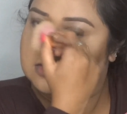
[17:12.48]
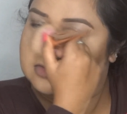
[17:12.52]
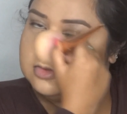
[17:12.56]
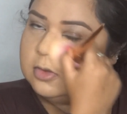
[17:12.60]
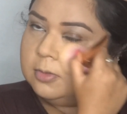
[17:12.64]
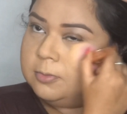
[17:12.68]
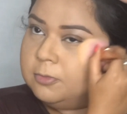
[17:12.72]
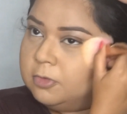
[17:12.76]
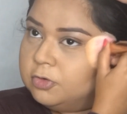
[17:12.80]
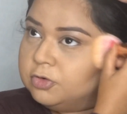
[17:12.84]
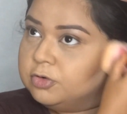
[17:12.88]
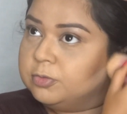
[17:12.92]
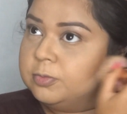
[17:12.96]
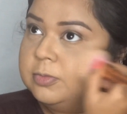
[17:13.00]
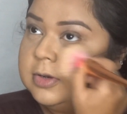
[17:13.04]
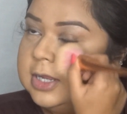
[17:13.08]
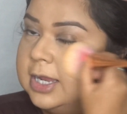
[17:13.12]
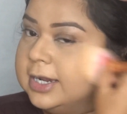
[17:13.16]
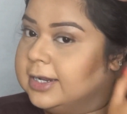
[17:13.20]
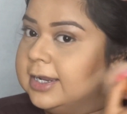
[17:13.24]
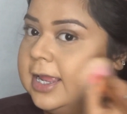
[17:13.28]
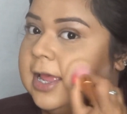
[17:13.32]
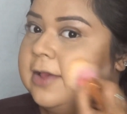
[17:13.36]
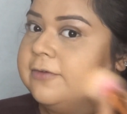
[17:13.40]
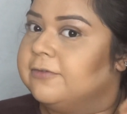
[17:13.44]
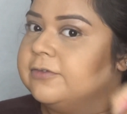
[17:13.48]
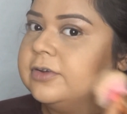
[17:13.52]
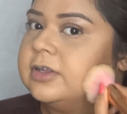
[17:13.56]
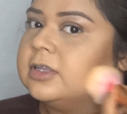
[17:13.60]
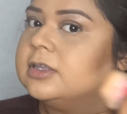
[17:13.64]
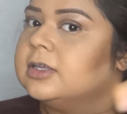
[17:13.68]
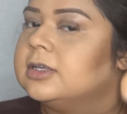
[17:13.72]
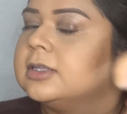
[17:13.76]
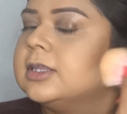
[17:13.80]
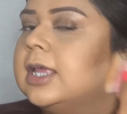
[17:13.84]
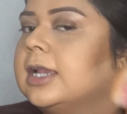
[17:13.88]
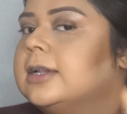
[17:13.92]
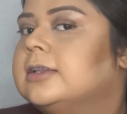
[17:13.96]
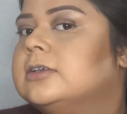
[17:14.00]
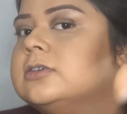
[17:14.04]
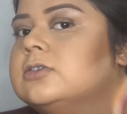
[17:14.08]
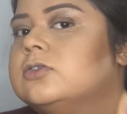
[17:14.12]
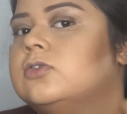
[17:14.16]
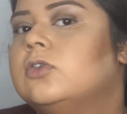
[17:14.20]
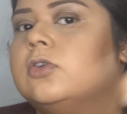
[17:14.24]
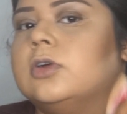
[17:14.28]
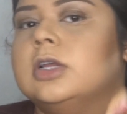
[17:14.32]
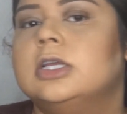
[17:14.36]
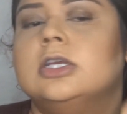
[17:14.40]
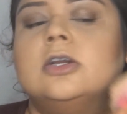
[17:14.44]
I'm going to blend everything that
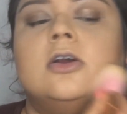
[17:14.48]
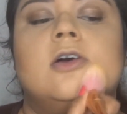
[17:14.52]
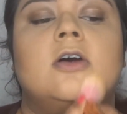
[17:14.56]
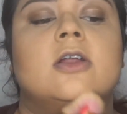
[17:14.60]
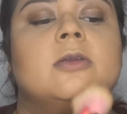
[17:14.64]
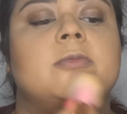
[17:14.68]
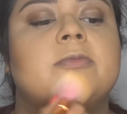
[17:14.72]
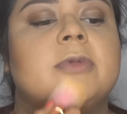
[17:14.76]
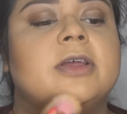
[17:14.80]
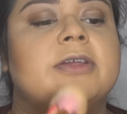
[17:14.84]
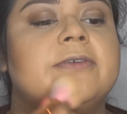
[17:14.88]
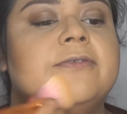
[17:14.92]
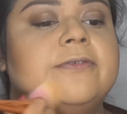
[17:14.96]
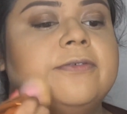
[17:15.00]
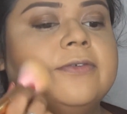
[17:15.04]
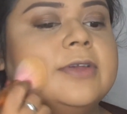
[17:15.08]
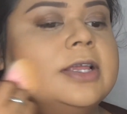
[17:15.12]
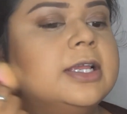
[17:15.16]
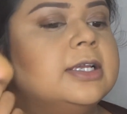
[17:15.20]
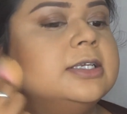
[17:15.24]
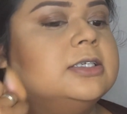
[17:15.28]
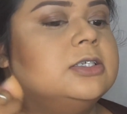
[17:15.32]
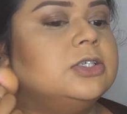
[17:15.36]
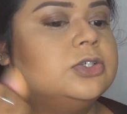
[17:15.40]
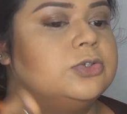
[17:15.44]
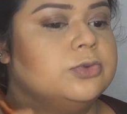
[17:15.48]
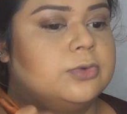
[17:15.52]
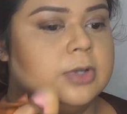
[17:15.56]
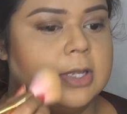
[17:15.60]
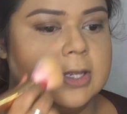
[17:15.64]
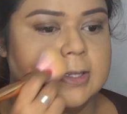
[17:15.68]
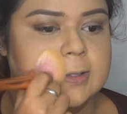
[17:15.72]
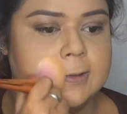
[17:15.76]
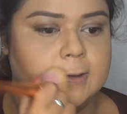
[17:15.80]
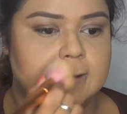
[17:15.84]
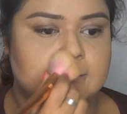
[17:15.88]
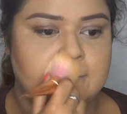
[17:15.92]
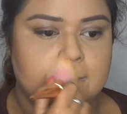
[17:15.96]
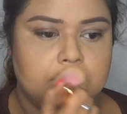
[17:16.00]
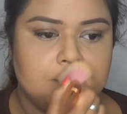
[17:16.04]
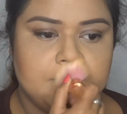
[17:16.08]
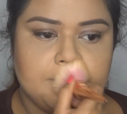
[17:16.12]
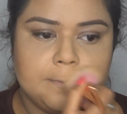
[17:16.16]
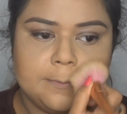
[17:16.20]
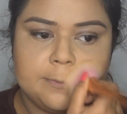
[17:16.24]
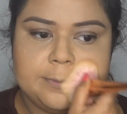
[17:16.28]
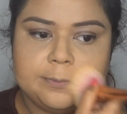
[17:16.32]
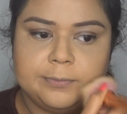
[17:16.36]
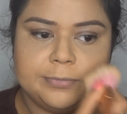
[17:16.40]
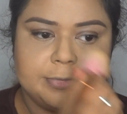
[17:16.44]
is going on my face together
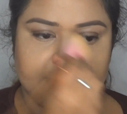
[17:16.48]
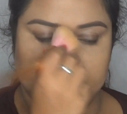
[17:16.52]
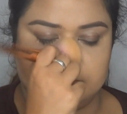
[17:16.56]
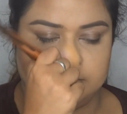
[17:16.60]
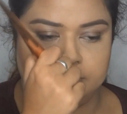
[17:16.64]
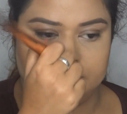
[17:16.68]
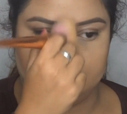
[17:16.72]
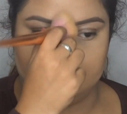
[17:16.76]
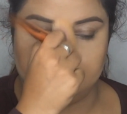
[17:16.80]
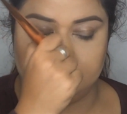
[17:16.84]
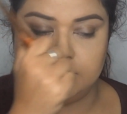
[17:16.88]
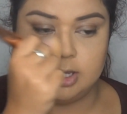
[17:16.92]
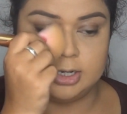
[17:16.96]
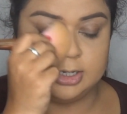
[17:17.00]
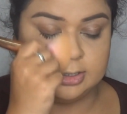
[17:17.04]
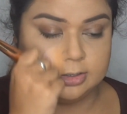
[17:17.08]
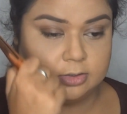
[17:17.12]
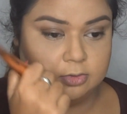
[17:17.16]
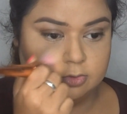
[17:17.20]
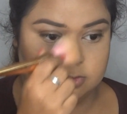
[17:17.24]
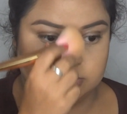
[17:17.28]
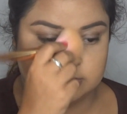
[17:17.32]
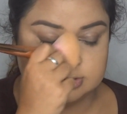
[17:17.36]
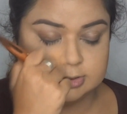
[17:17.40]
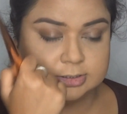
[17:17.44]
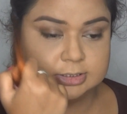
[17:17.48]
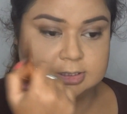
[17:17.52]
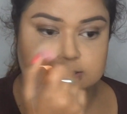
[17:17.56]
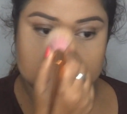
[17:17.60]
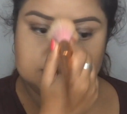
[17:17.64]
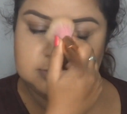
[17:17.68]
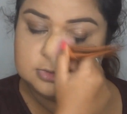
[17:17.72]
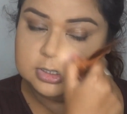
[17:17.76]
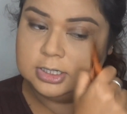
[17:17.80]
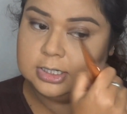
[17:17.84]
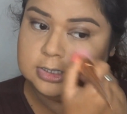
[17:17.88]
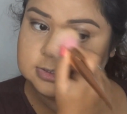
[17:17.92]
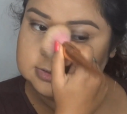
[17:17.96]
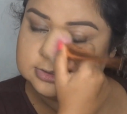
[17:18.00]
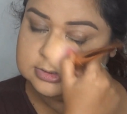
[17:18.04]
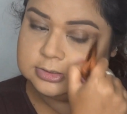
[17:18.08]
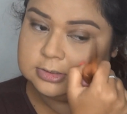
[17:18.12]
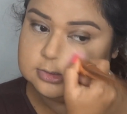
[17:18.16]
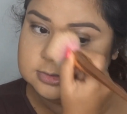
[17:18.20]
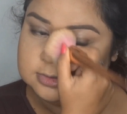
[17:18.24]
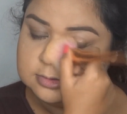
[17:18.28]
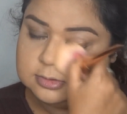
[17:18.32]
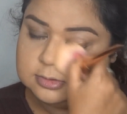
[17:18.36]
so that it looks seamless.